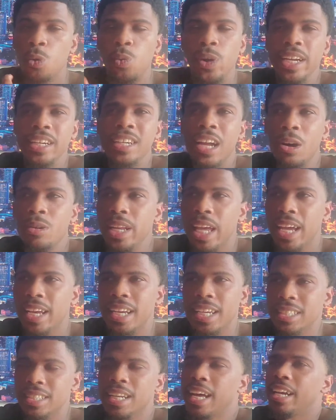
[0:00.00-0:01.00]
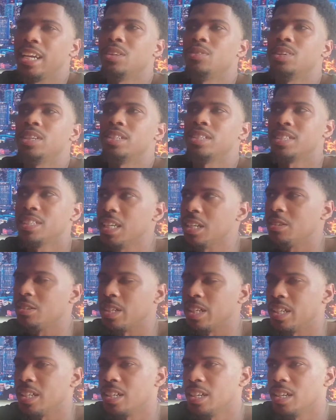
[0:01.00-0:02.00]
We know that. That's not even a
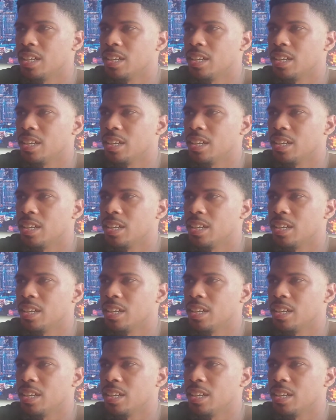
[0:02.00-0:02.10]
secret.